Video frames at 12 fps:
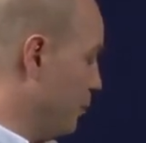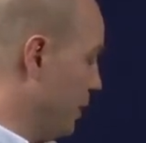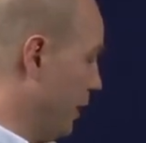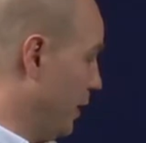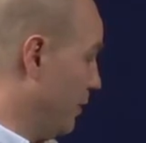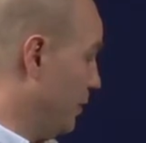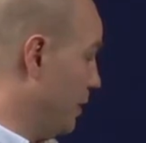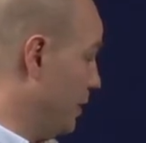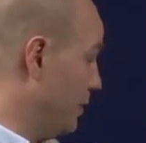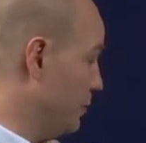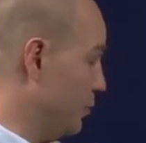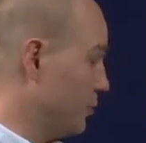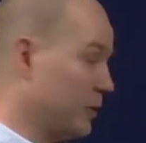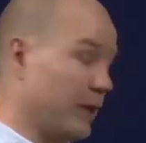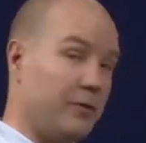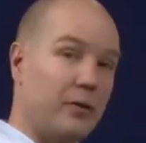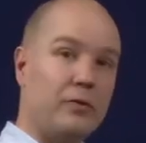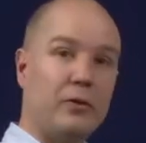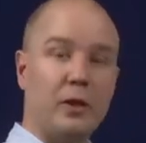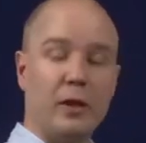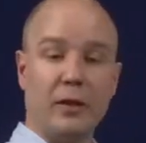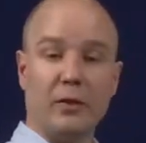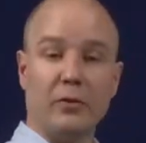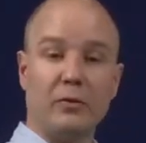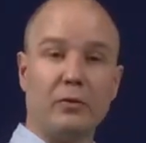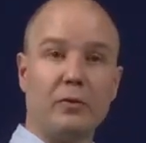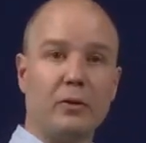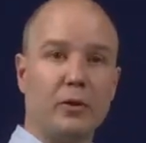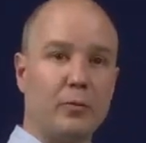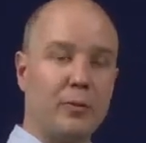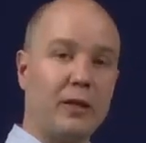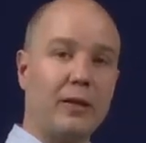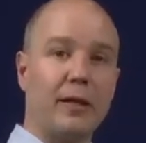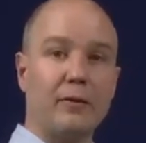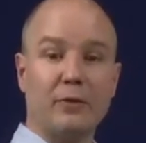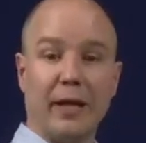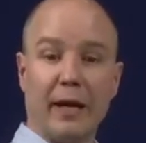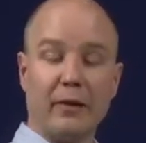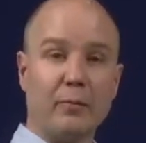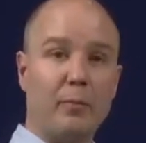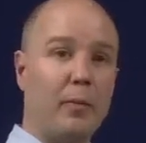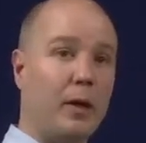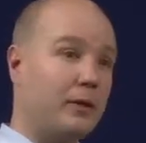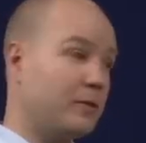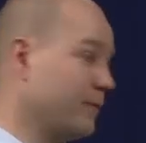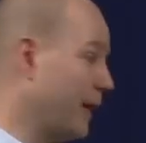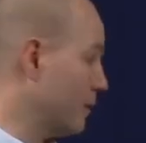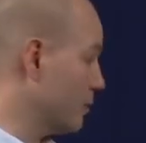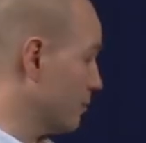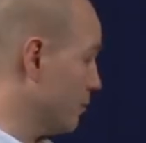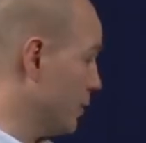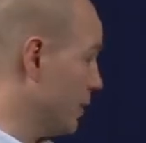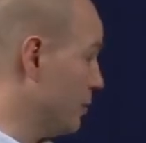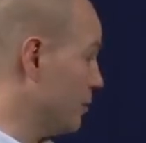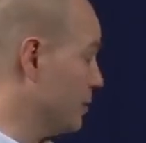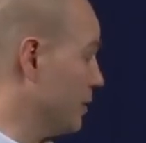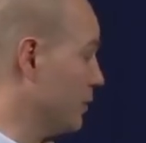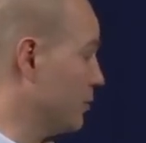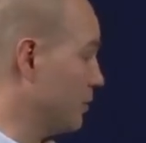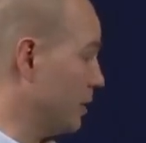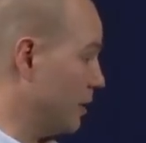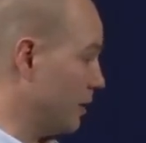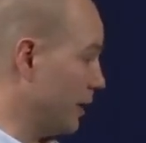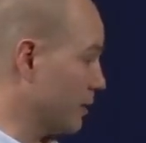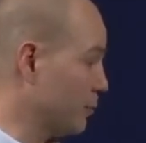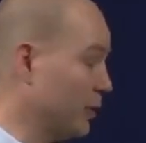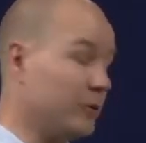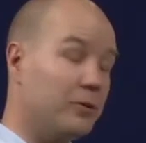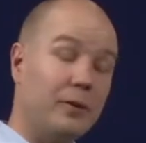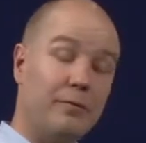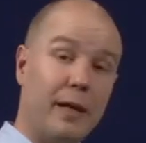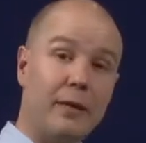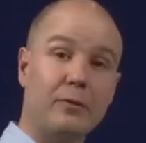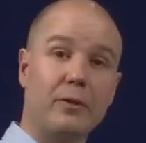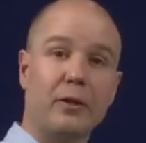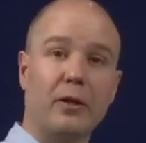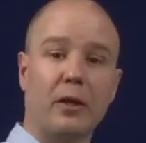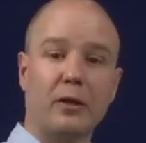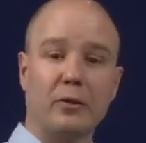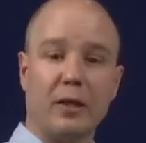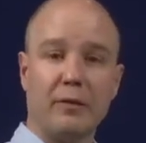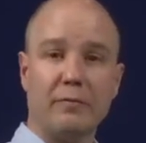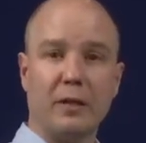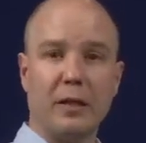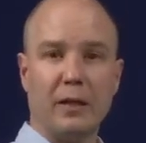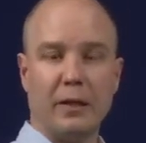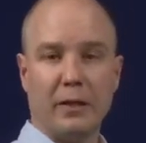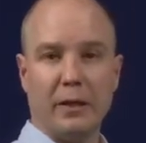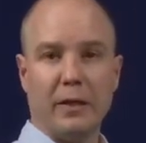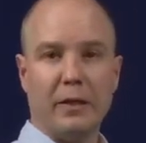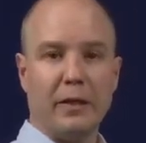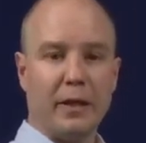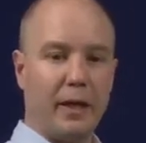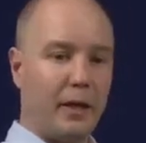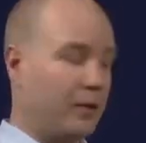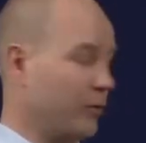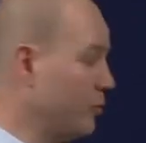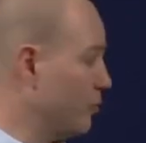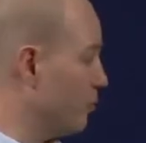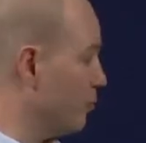Using the SSD is going to make that task much faster for you. It's exponentially faster than a hard drive. And